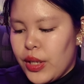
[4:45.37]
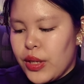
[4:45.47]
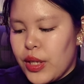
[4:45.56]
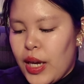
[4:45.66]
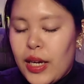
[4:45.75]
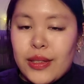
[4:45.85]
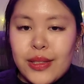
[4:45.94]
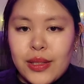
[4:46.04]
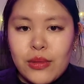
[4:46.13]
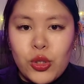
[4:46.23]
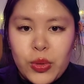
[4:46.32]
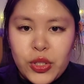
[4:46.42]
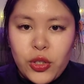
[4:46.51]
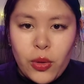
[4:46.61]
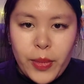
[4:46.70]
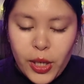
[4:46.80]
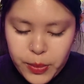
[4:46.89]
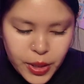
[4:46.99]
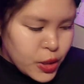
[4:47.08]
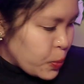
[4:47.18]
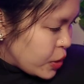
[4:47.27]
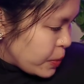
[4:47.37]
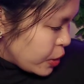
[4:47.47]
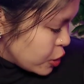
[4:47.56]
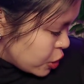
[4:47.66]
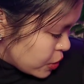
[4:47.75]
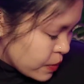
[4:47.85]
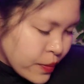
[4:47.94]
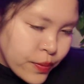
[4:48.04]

in the case to install my updates pretty much.